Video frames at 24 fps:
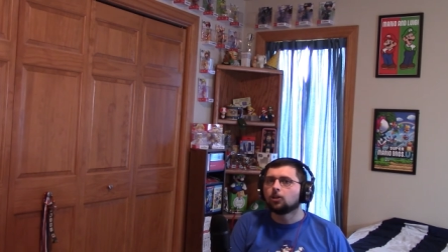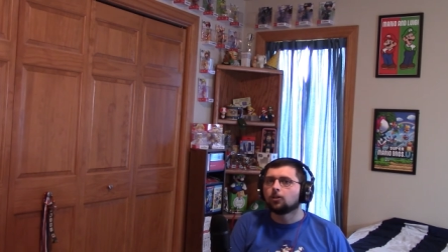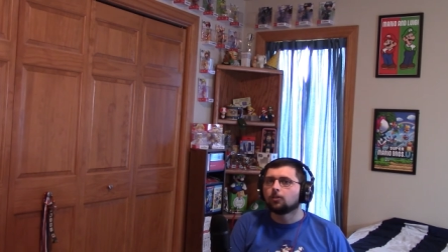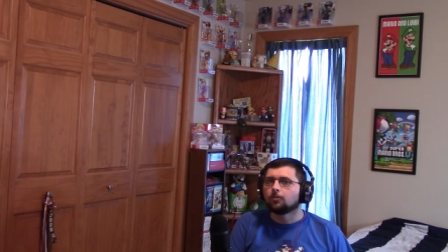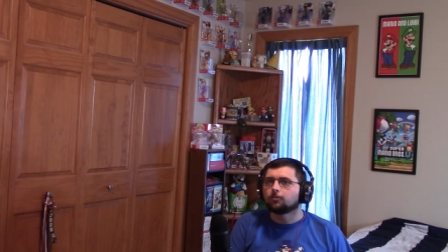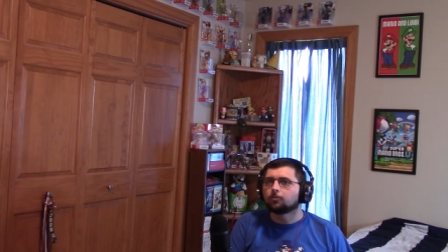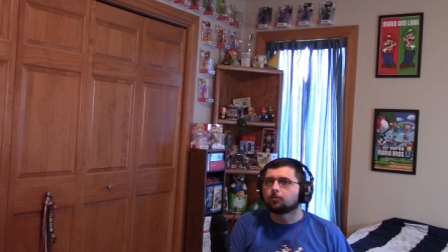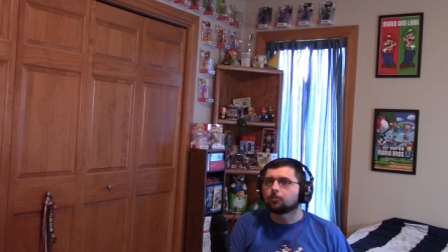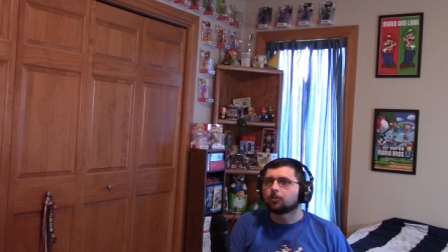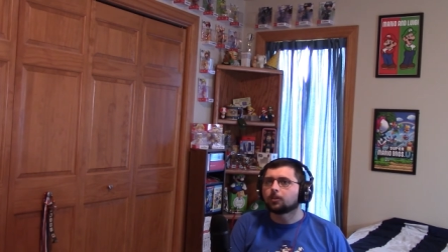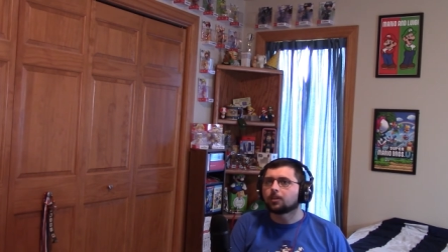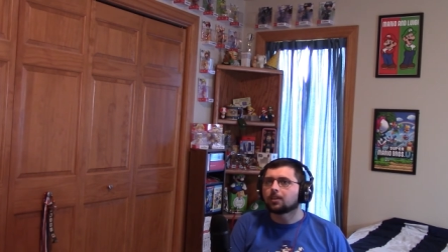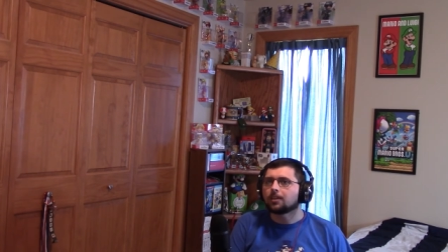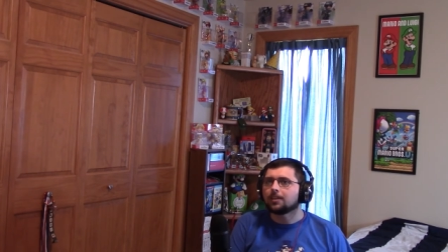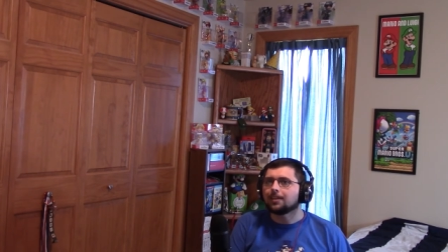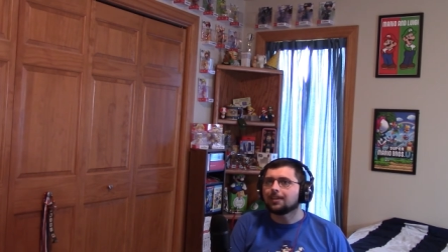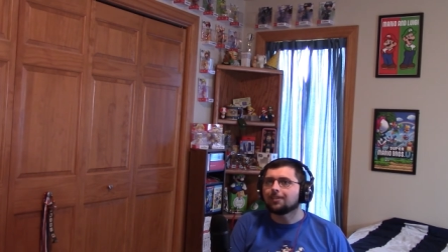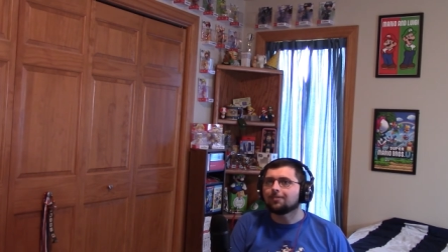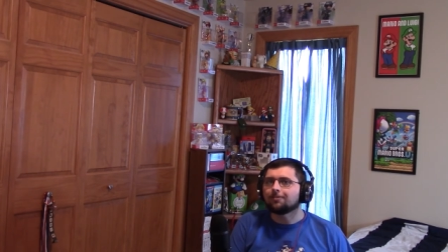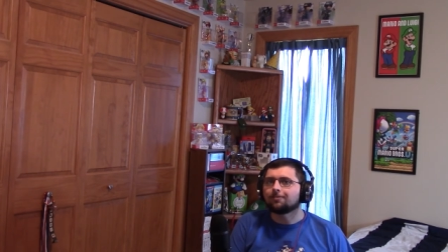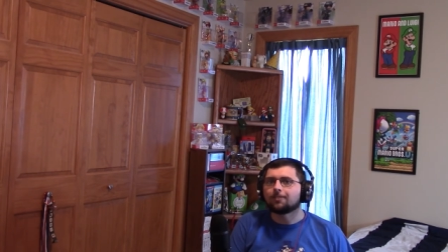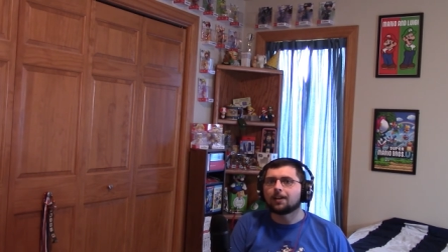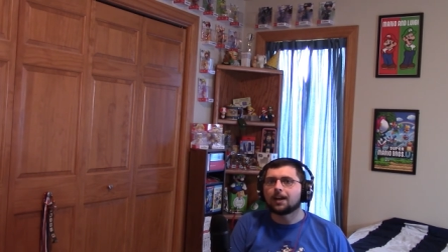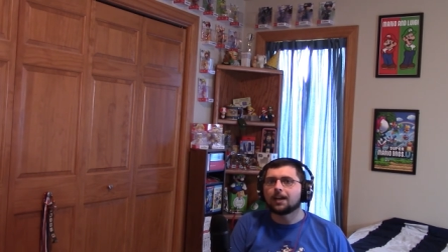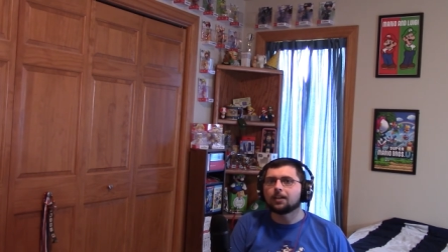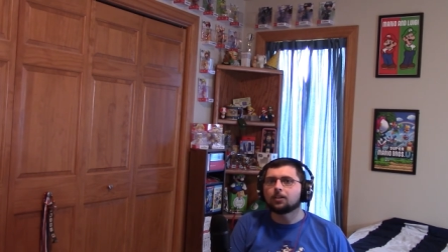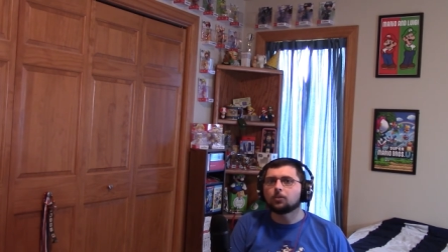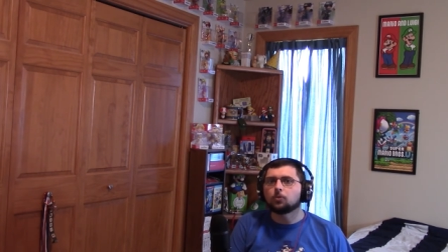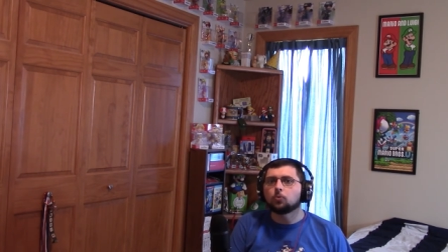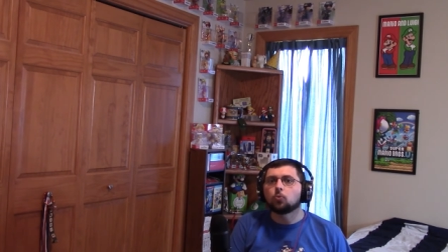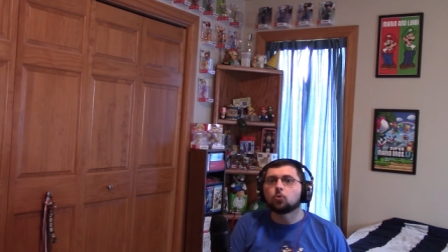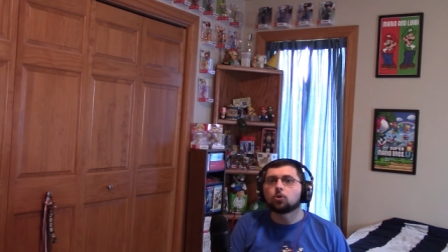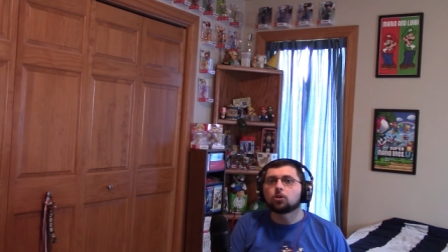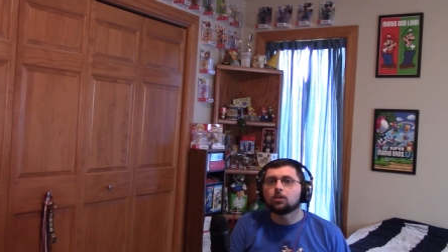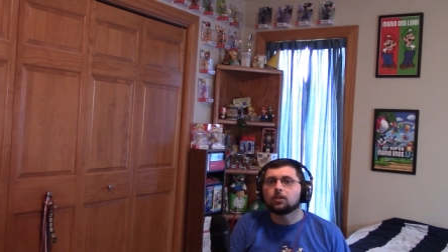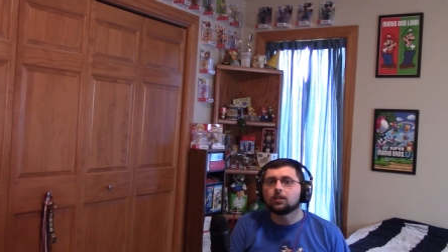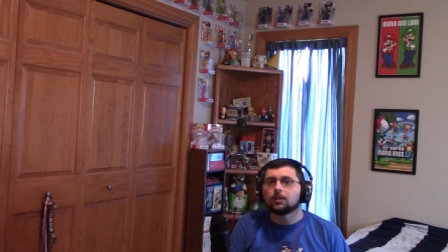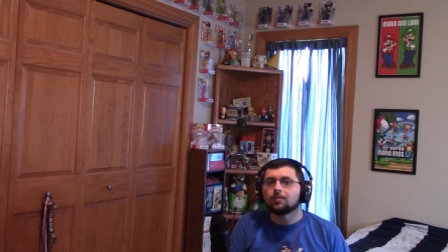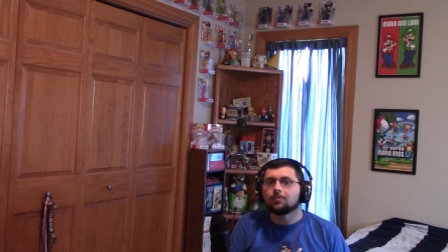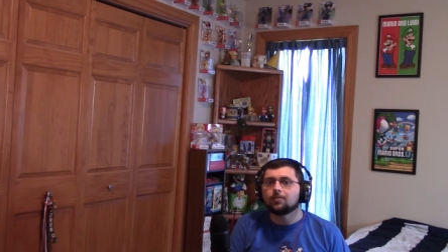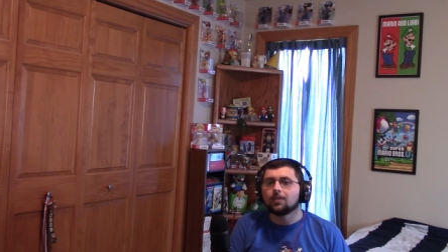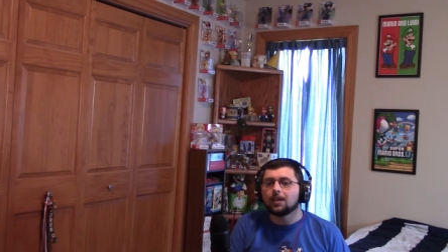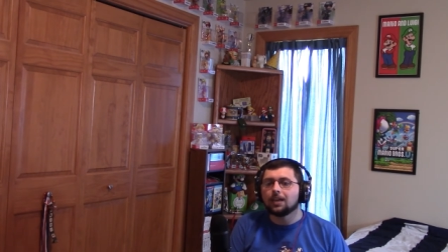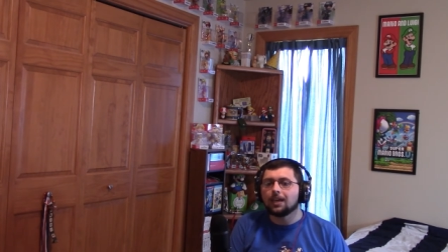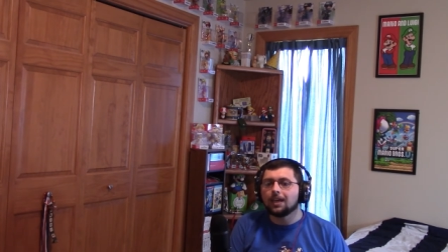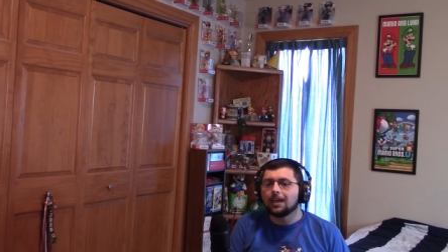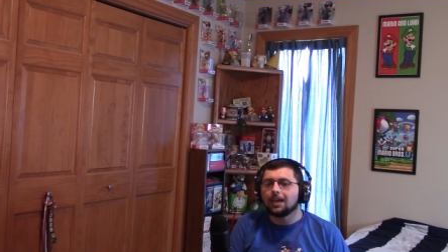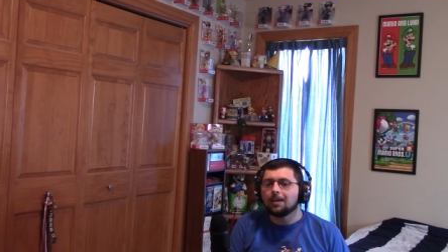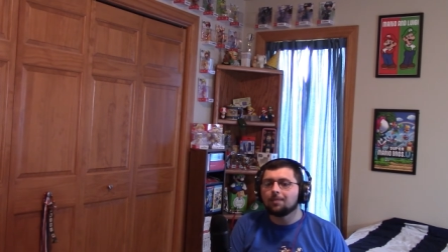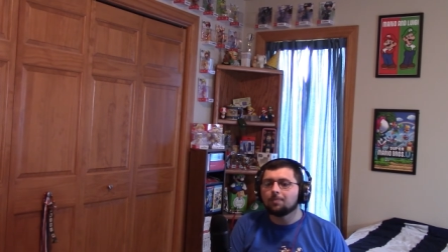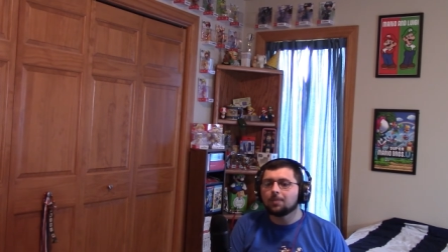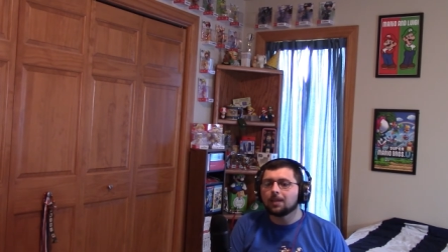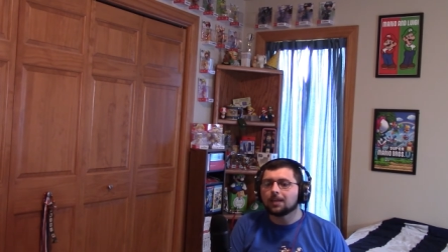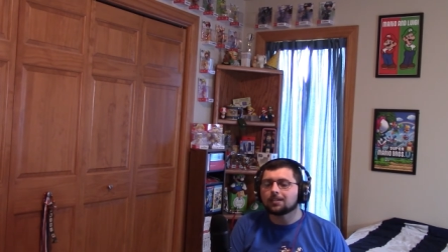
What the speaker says: for the final world of the game